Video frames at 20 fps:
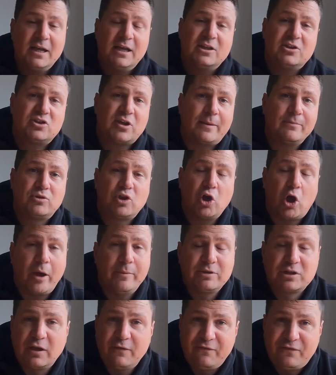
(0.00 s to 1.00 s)

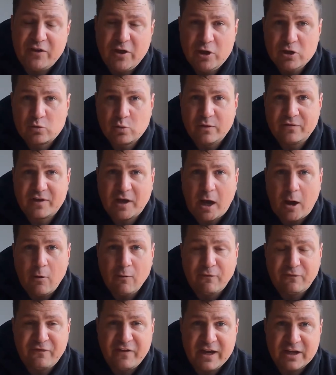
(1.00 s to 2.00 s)
sometimes confused with
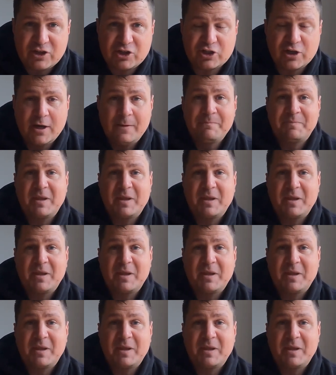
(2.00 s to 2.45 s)
coalfish.